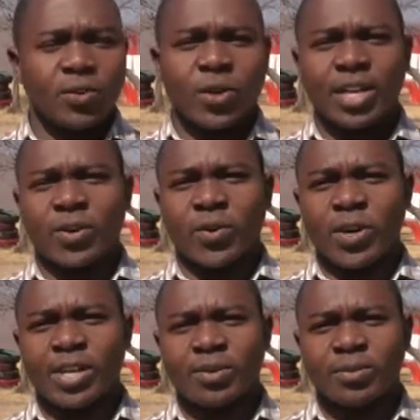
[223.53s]
cooking
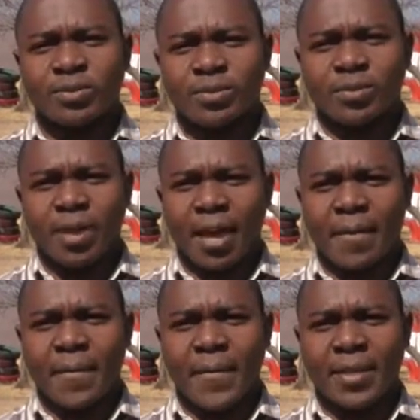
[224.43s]
oil,
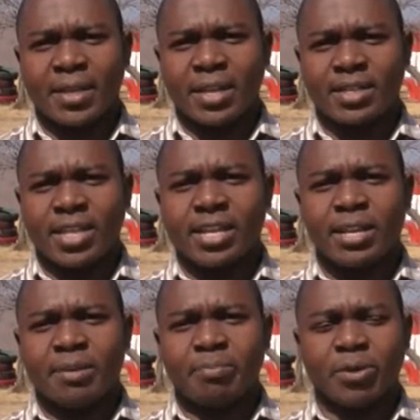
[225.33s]
and then
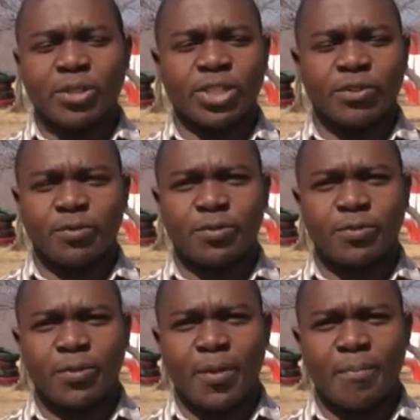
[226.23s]
a portion of
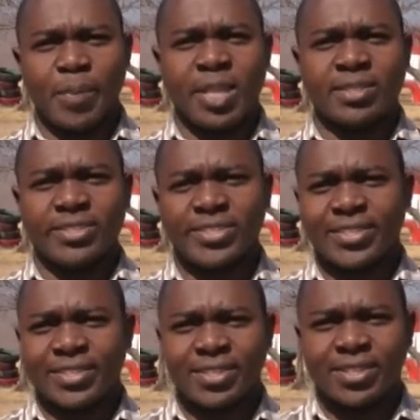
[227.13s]
beans,
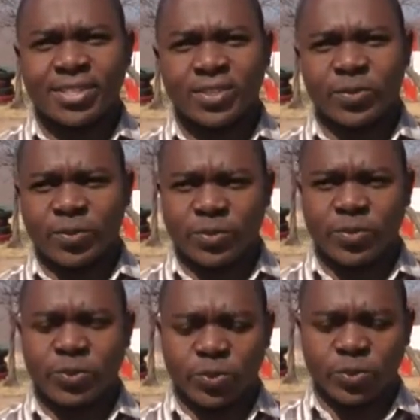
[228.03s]
you know,
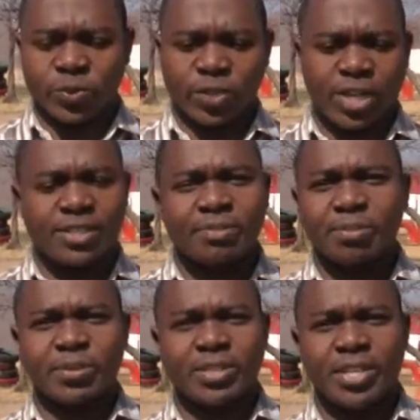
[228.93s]
to just
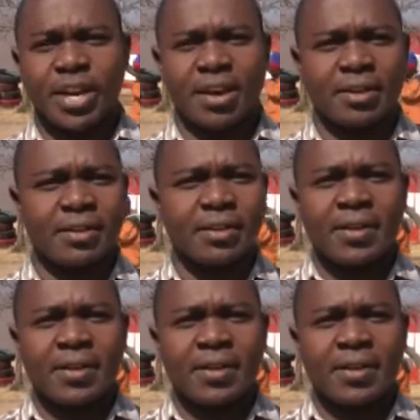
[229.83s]
boost their